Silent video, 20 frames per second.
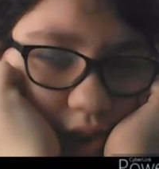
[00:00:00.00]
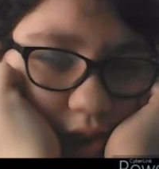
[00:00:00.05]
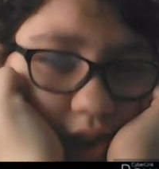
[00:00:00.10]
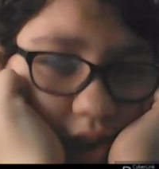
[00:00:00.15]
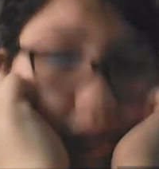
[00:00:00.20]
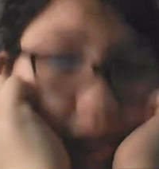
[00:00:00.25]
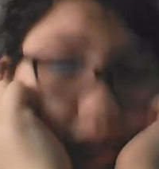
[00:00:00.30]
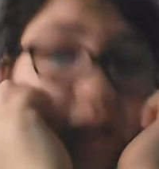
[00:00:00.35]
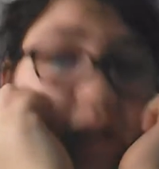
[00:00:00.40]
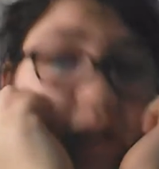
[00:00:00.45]

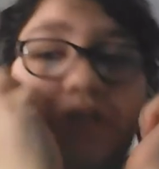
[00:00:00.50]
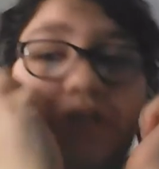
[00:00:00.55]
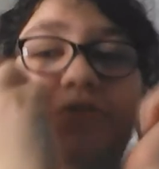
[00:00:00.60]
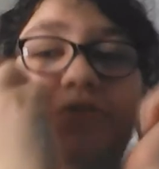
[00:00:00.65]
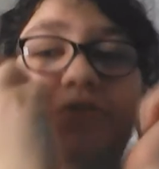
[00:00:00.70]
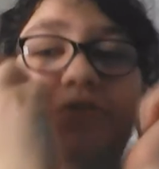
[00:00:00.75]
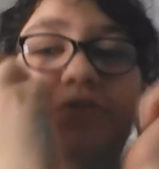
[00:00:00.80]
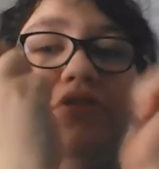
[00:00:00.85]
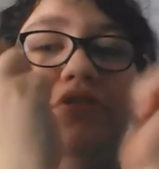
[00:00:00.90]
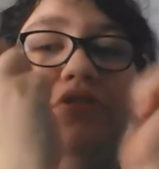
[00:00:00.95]
yeah, I
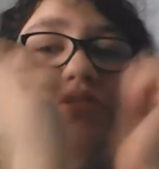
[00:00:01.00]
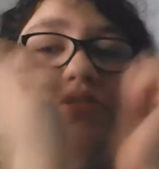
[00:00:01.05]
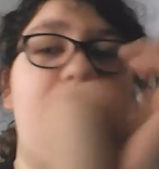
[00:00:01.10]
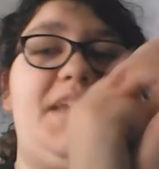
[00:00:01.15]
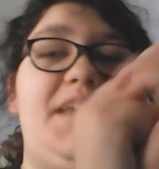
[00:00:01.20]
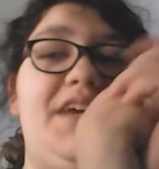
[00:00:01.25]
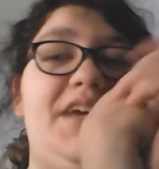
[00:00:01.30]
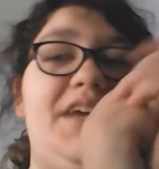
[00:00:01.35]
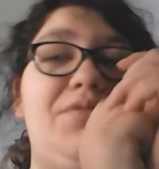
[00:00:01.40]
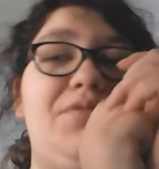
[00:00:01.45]
learned to
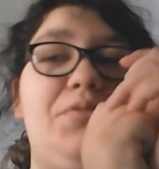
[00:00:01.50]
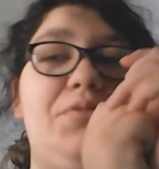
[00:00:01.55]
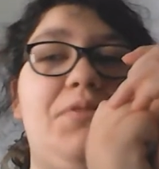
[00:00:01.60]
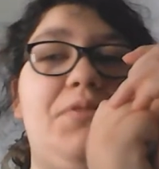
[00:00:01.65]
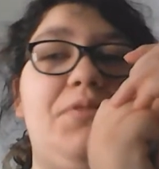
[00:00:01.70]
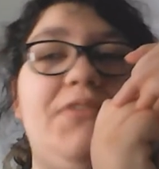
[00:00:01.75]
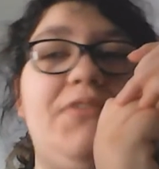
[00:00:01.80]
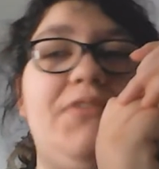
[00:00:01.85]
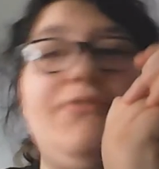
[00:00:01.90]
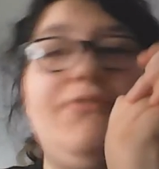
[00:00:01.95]
be careful
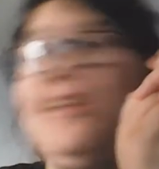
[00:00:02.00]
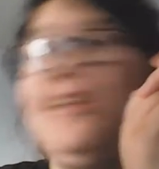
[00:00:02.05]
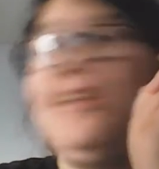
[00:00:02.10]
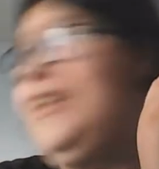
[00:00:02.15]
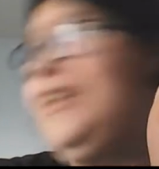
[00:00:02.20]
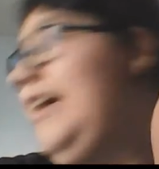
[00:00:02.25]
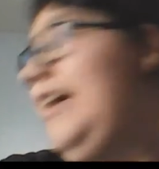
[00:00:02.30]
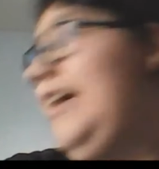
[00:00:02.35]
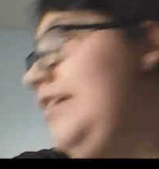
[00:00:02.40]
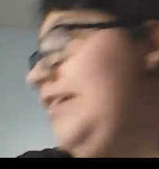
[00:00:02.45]
with stuff
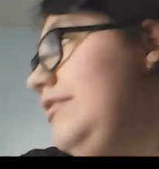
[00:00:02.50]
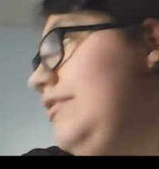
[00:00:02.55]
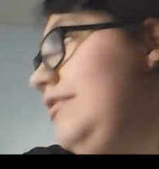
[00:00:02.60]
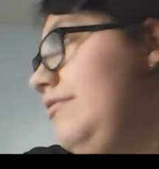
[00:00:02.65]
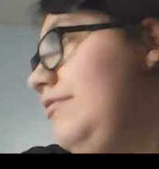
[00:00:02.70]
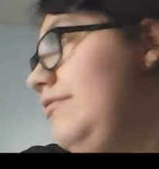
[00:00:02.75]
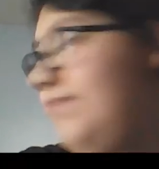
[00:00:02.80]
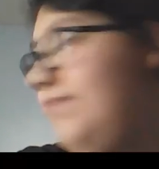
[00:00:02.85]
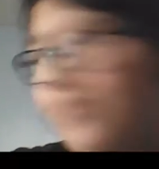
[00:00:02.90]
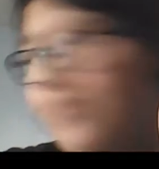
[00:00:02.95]
like that.
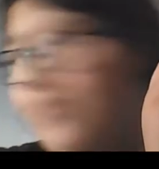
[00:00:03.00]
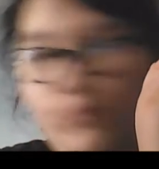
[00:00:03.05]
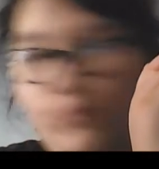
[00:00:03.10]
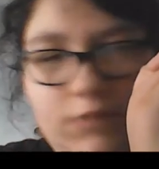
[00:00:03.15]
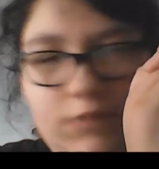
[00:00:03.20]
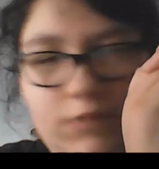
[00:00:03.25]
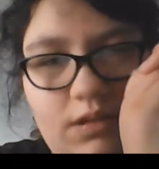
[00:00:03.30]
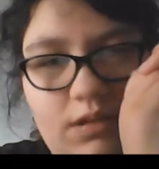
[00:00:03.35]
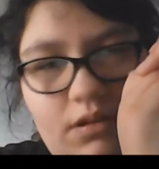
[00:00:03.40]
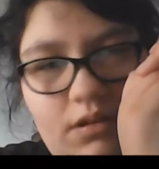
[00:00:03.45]

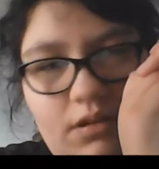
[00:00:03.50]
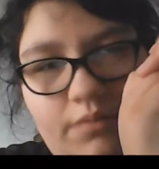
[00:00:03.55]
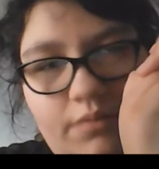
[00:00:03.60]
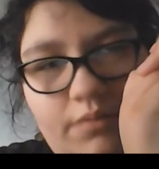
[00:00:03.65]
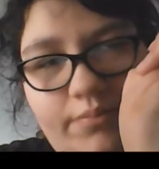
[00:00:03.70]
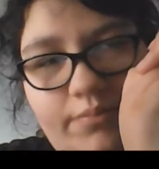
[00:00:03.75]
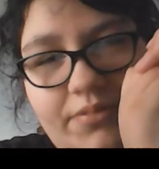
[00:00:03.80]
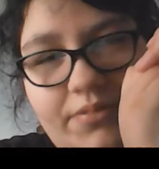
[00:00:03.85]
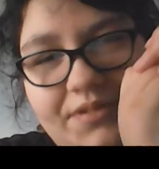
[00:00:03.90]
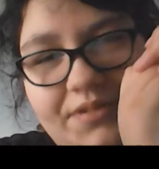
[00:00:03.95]

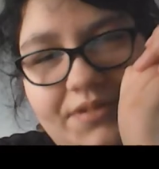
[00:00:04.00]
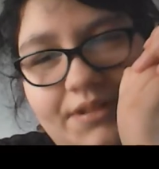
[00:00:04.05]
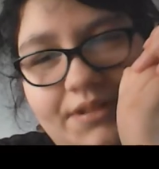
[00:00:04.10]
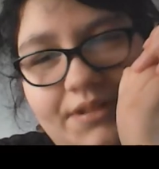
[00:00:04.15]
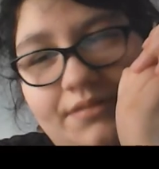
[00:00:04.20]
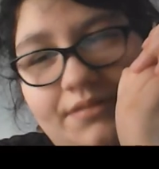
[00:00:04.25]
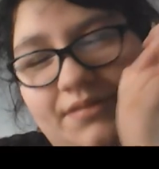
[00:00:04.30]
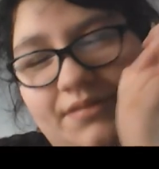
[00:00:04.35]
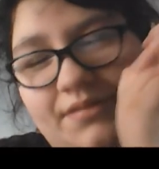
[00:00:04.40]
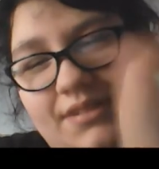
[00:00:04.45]
But
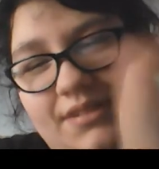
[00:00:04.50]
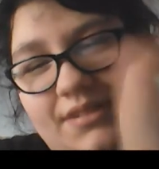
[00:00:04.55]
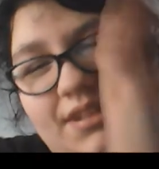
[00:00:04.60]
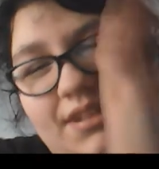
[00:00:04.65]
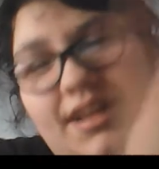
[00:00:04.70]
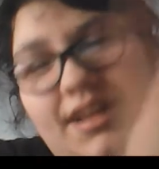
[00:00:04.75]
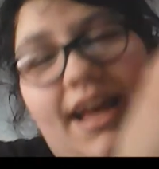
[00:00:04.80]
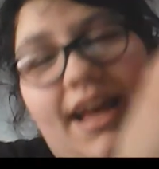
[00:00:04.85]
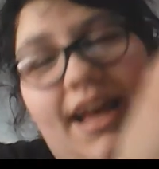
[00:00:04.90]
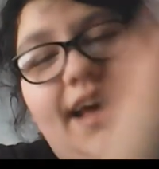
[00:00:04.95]

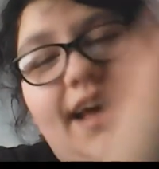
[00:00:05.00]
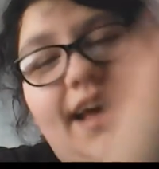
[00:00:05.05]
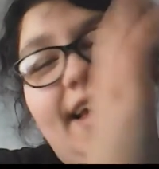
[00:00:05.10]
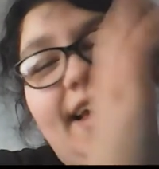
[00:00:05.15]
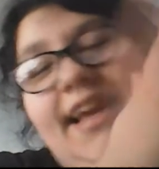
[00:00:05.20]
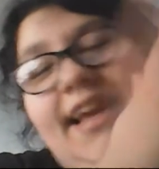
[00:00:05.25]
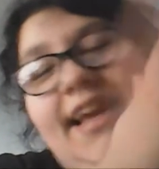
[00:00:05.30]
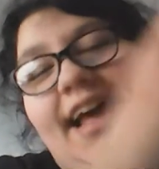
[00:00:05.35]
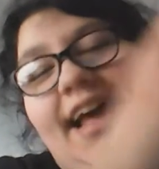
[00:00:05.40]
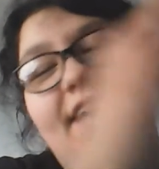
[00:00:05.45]
I
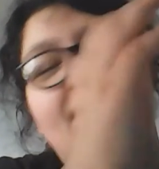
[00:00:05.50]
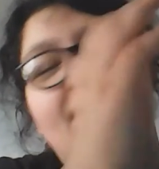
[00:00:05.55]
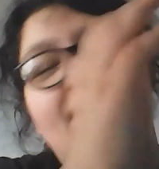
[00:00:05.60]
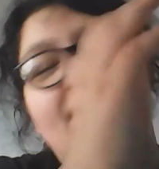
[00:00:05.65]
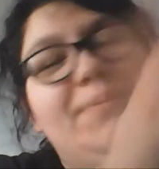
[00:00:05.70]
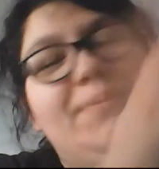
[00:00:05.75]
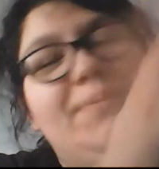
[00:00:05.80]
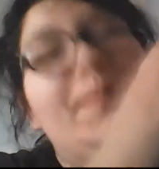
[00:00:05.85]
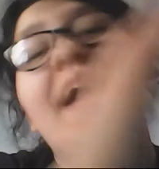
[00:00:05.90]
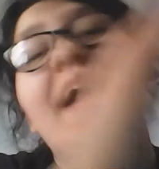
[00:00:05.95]
have
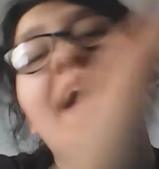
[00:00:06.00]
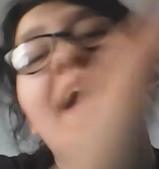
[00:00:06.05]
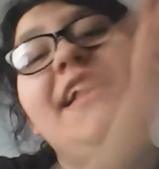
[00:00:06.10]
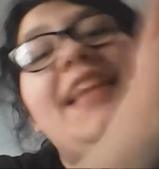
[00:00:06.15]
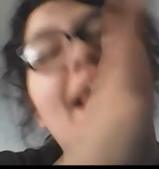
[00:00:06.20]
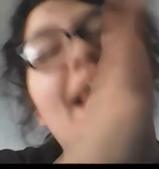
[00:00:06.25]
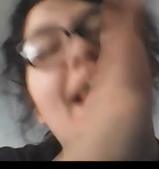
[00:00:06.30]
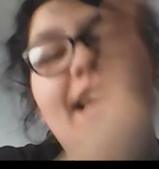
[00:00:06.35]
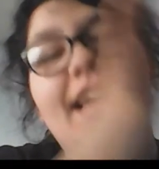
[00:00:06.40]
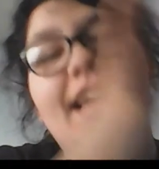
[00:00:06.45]

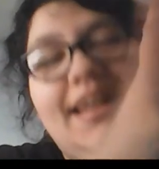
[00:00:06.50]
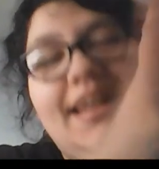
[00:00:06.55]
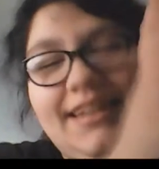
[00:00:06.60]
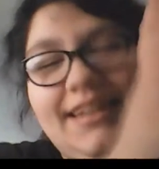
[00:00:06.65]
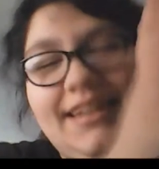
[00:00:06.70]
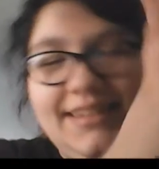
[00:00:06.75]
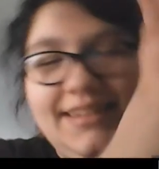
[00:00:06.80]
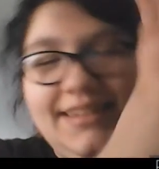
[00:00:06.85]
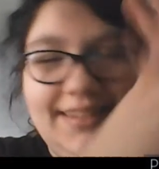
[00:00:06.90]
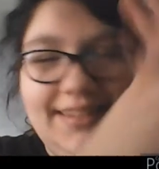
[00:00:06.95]
Bella.
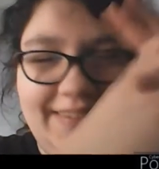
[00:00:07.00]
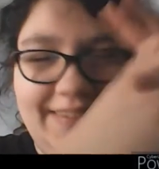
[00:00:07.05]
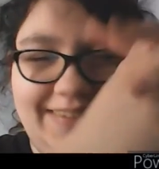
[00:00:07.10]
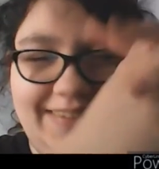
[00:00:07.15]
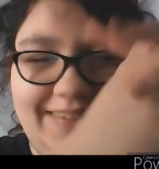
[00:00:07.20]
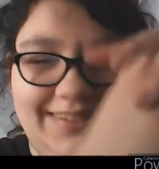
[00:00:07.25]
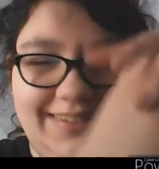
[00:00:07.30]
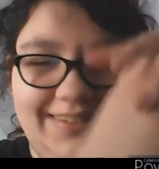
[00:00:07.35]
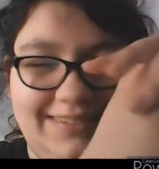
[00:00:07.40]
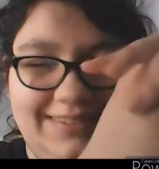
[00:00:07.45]

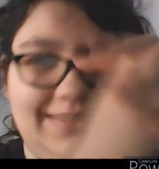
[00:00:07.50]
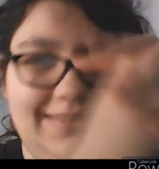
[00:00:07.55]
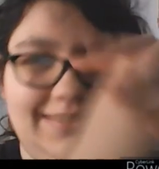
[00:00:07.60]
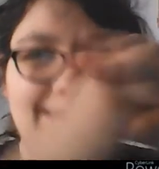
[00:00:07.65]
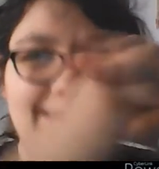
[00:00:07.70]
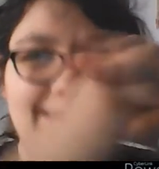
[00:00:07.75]
So